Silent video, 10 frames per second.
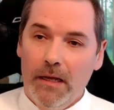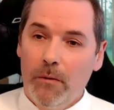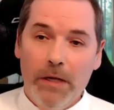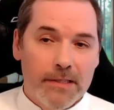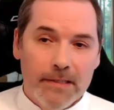
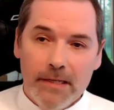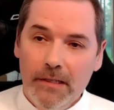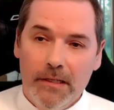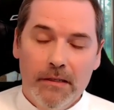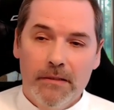we are
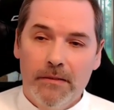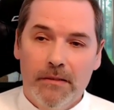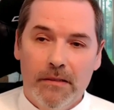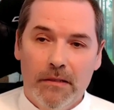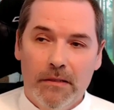scanning
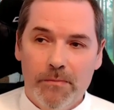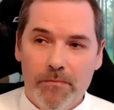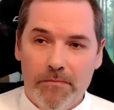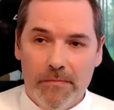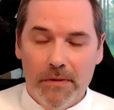
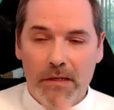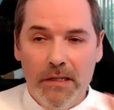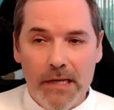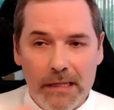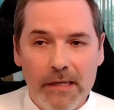
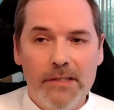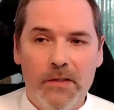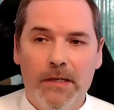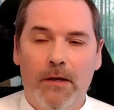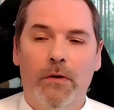in the
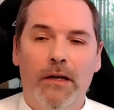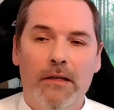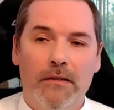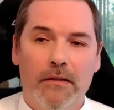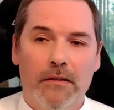energetical
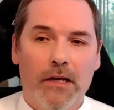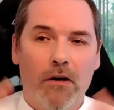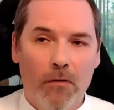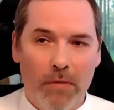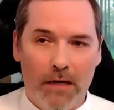way the
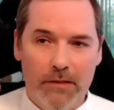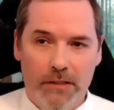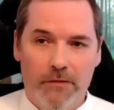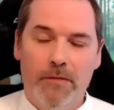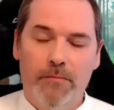whole
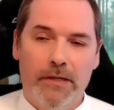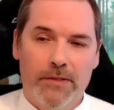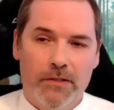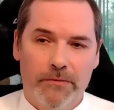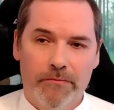body of the
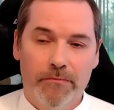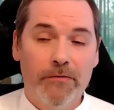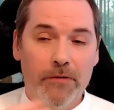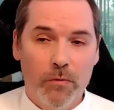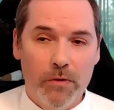person
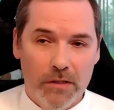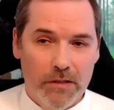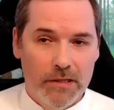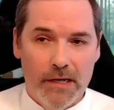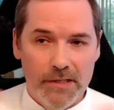before
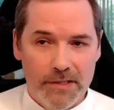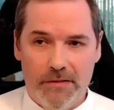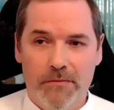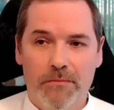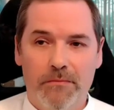there
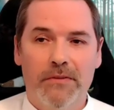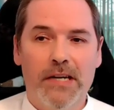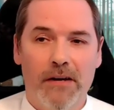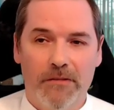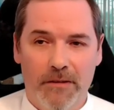is
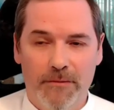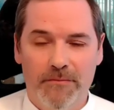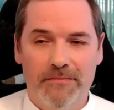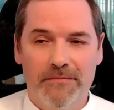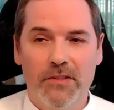travel,
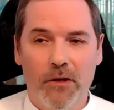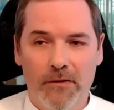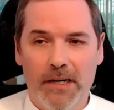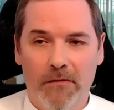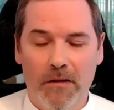soul
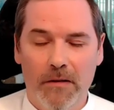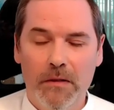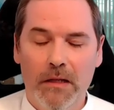travel.